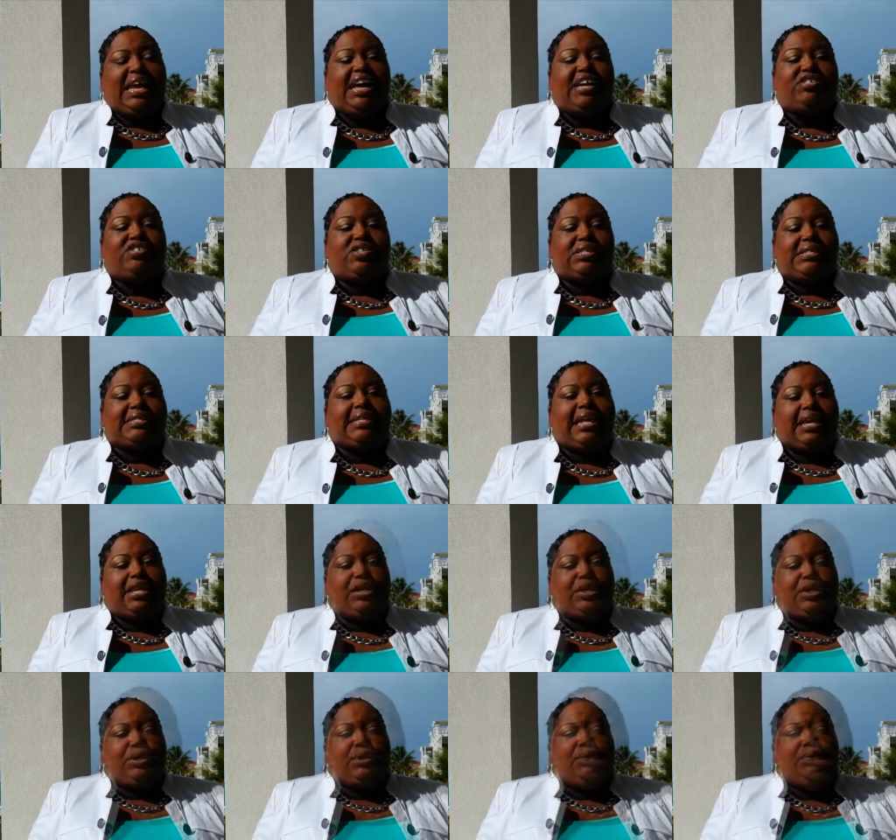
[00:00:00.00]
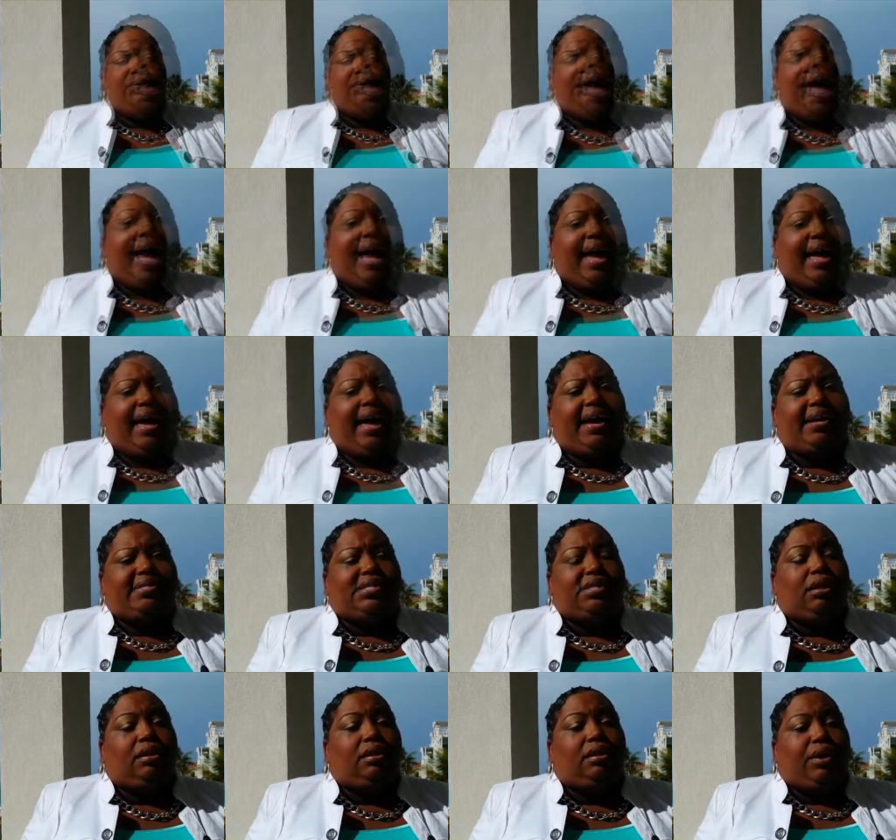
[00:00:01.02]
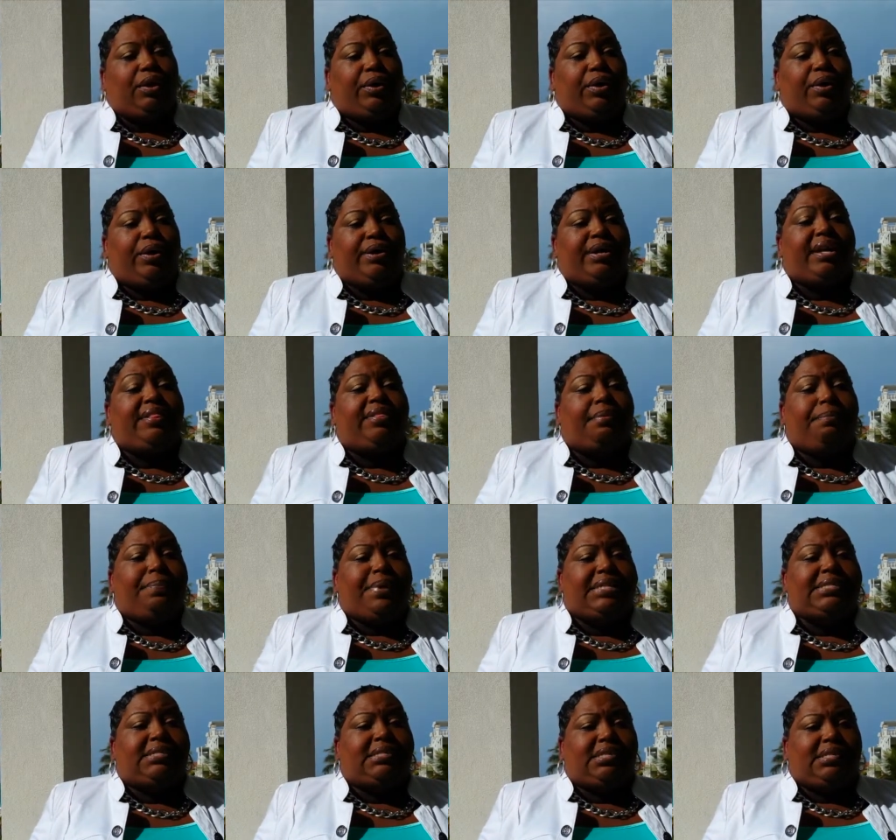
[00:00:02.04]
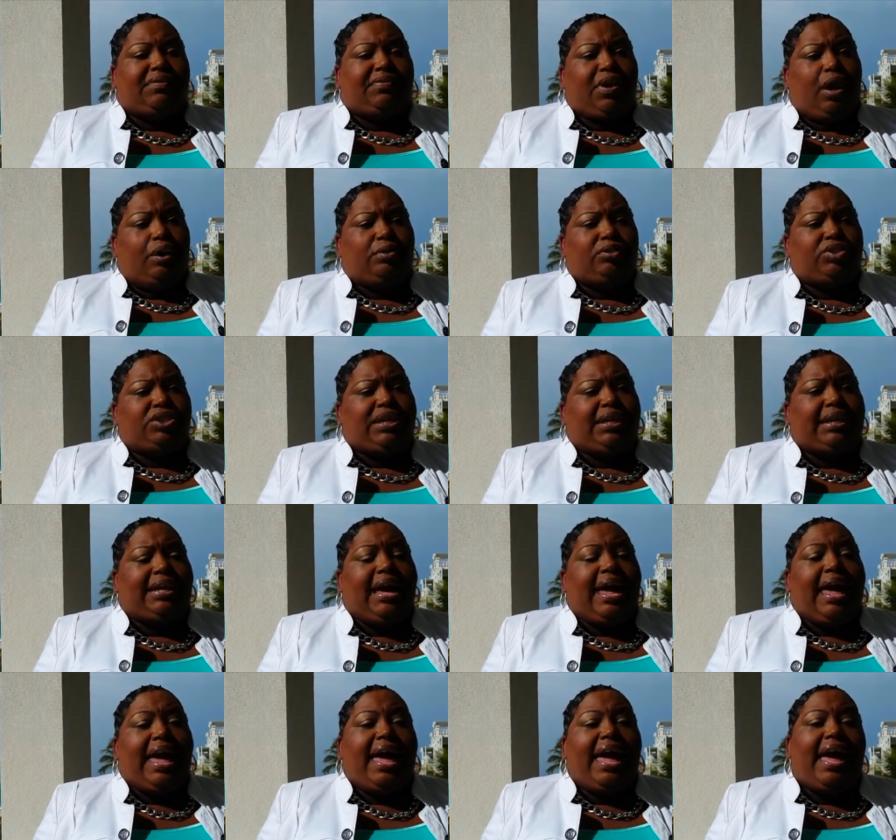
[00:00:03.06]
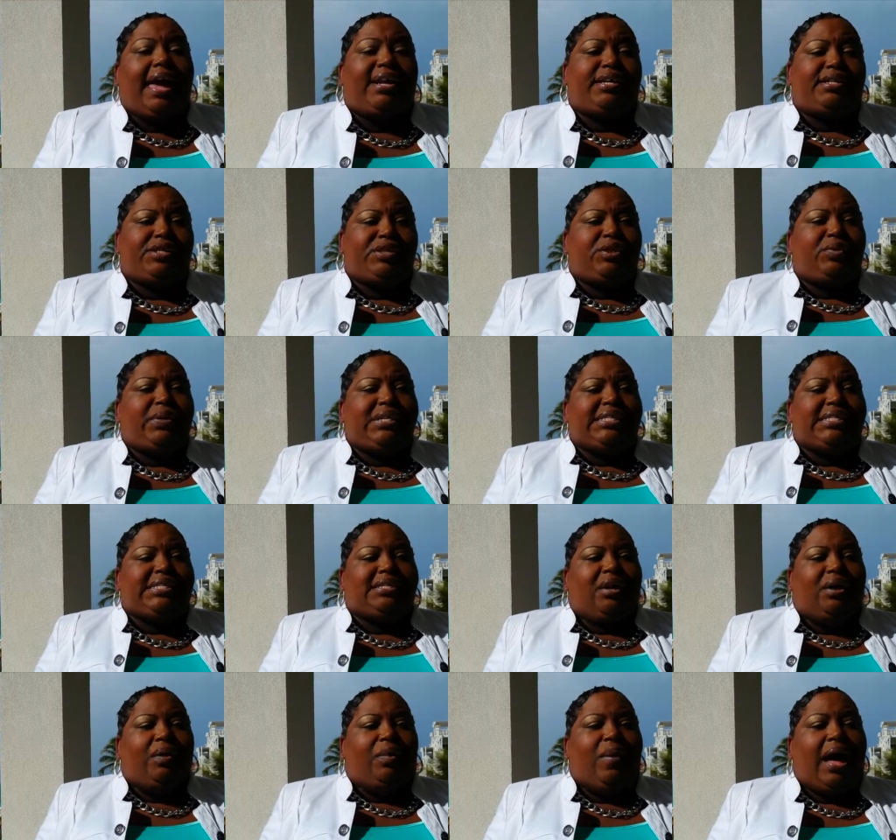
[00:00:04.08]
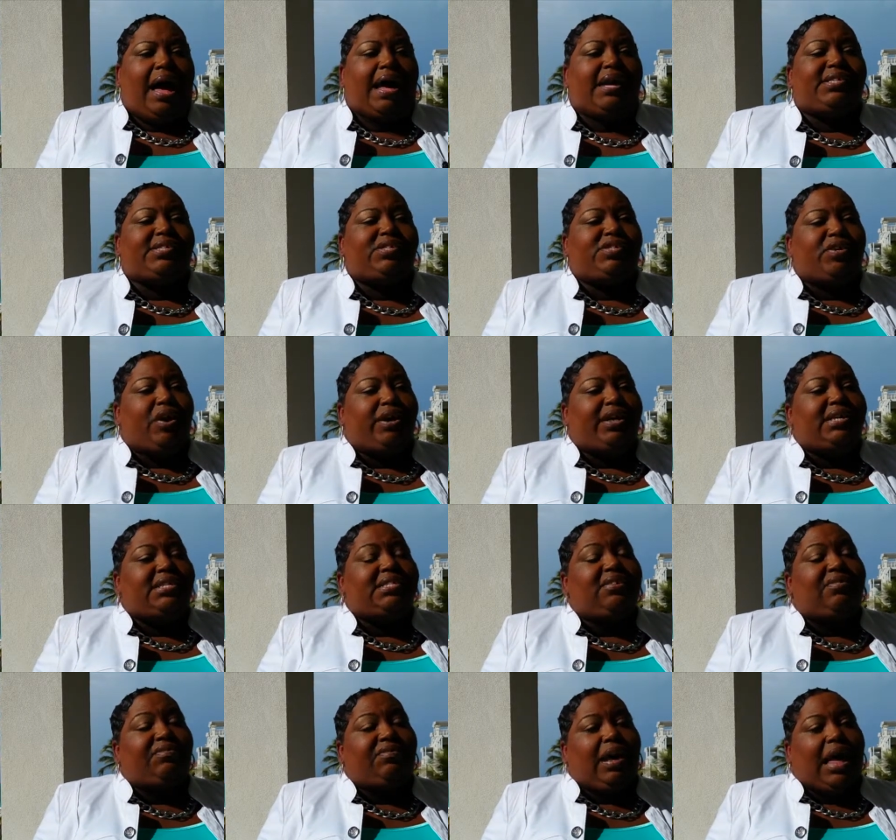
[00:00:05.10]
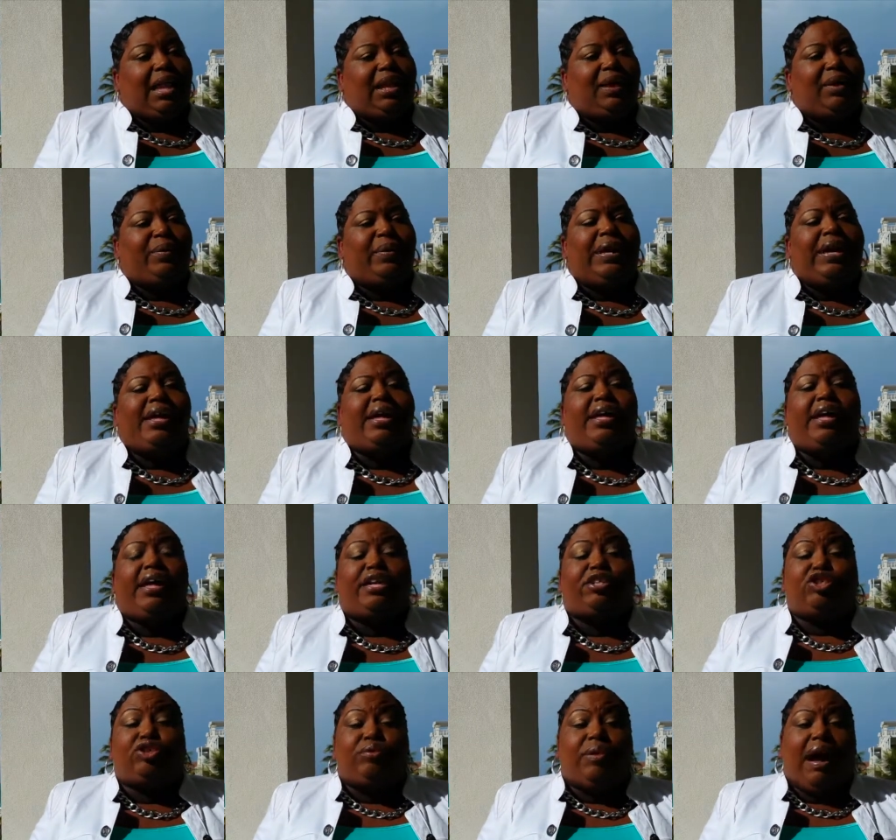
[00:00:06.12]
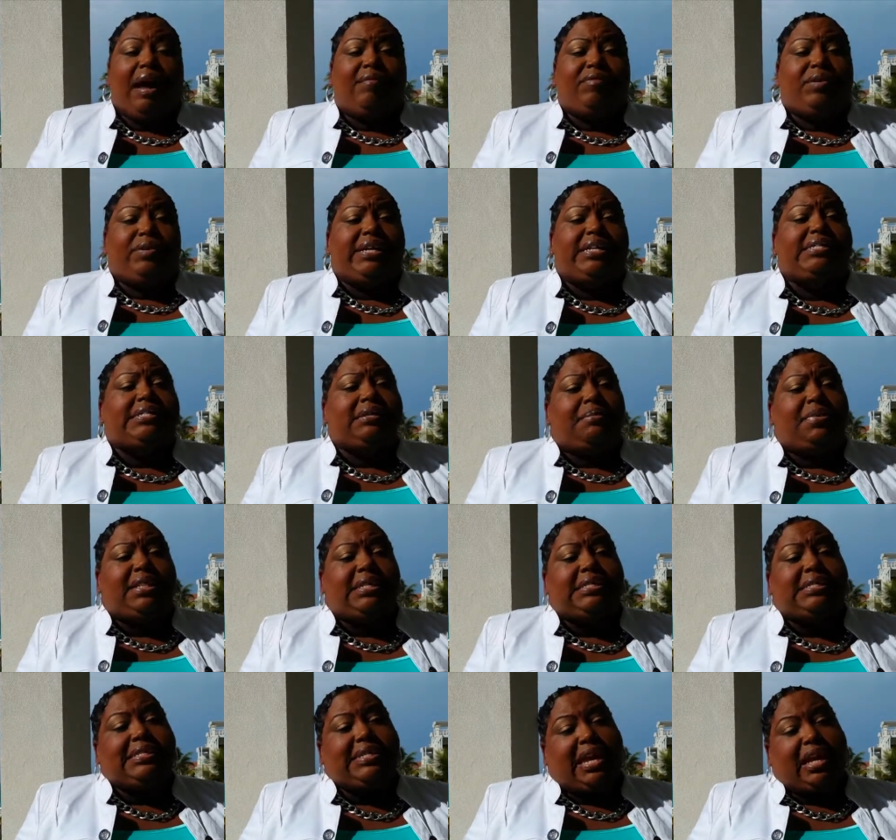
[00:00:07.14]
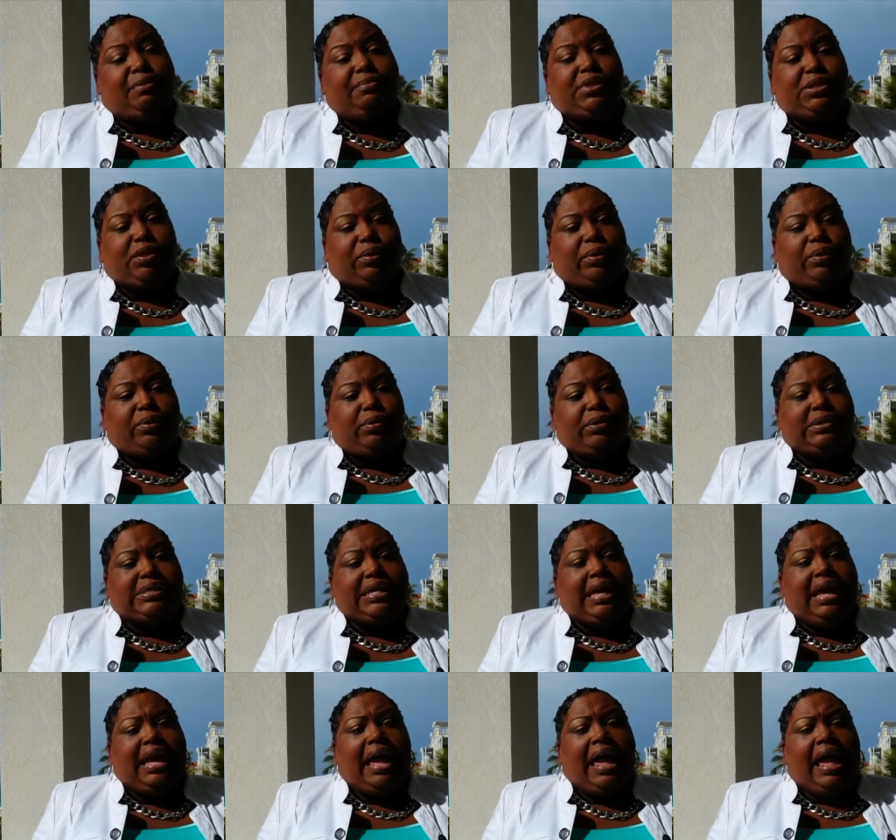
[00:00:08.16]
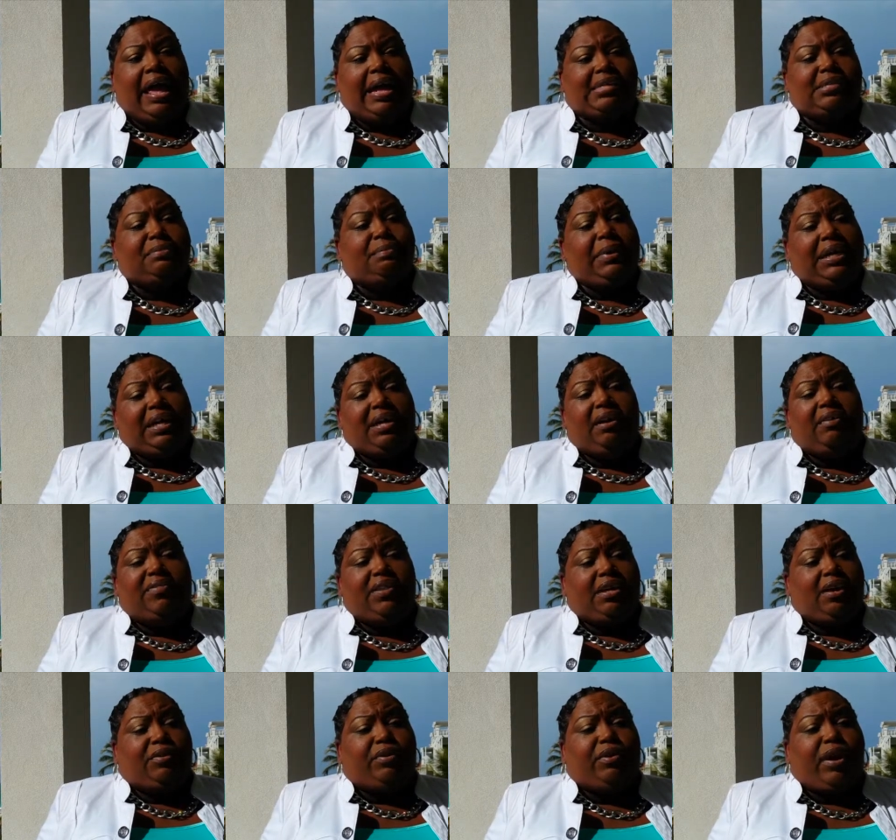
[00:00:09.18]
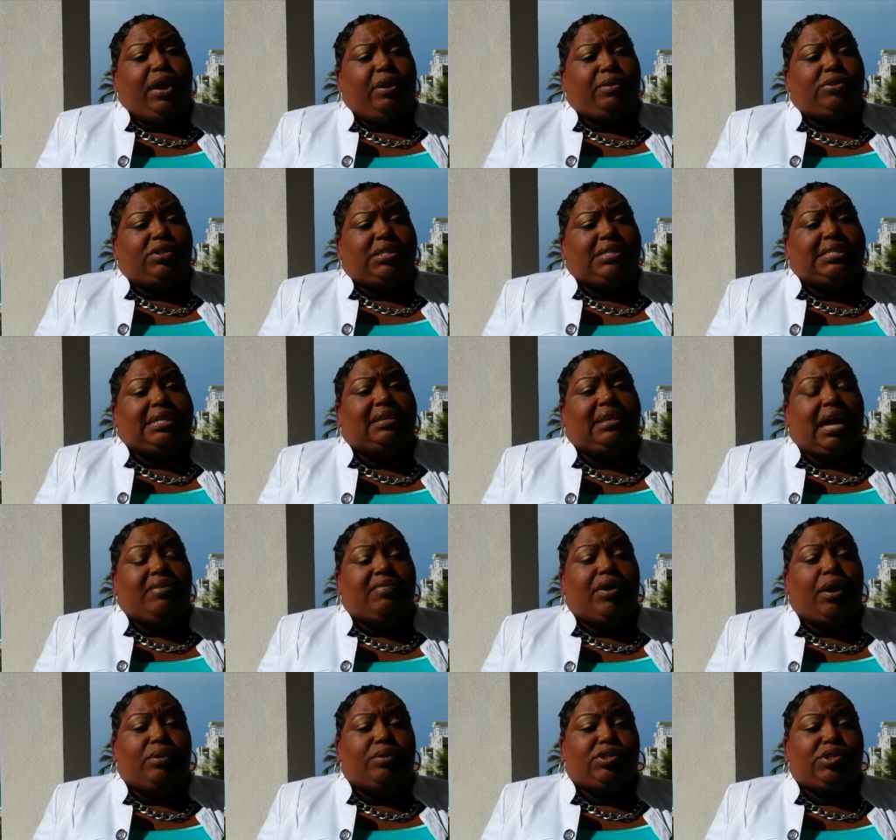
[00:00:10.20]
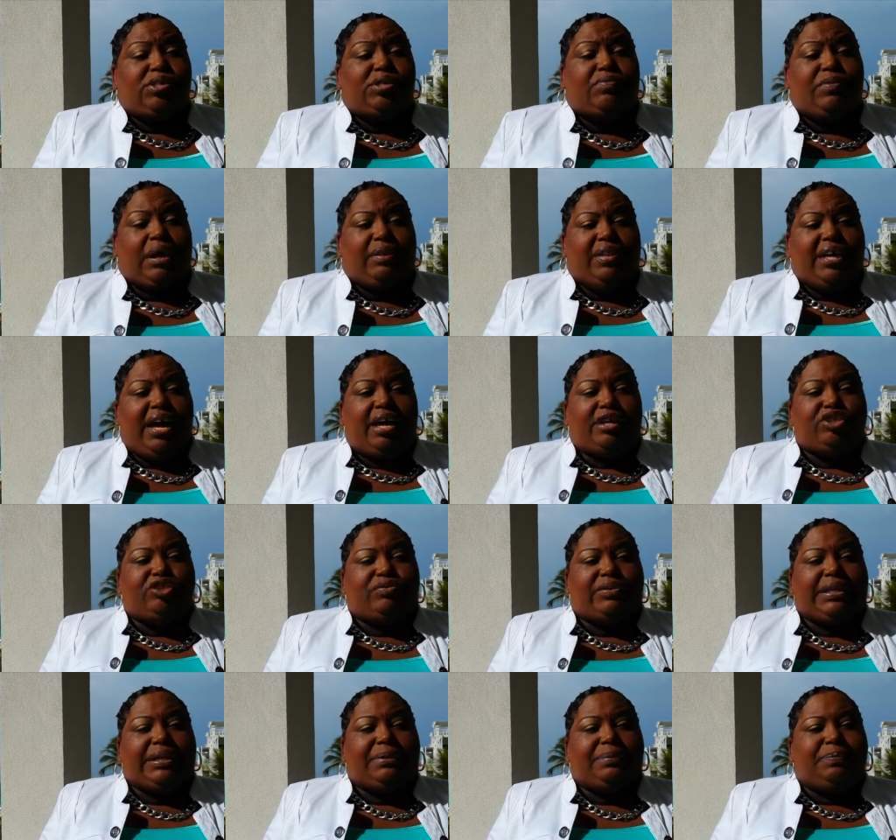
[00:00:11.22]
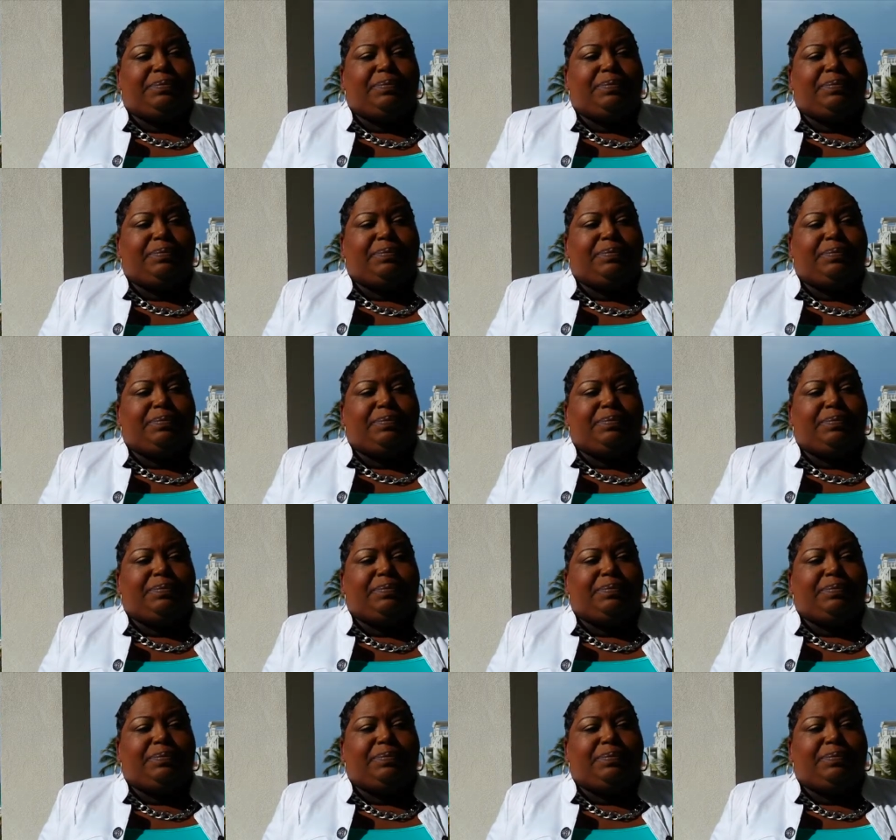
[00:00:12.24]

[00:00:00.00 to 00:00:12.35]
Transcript: And just like you, I had to learn the business of coaching. And in doing so, I started to follow and travel in some of the same circles as many of the other coaches and life coaches around the country.